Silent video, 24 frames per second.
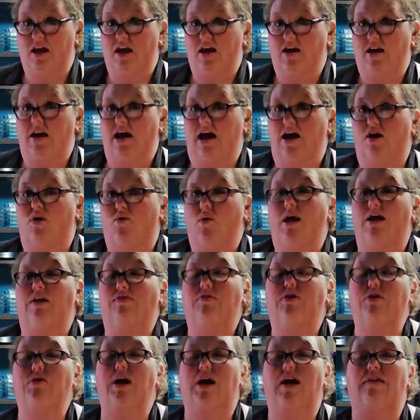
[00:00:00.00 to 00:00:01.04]
Now, if
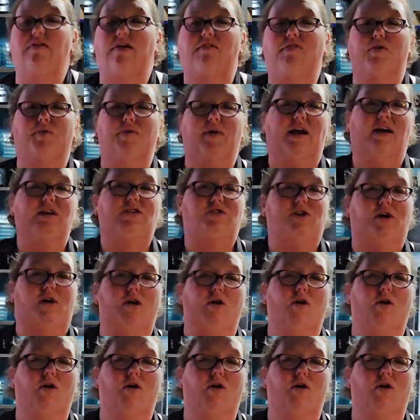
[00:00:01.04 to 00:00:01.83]
you have ever raised your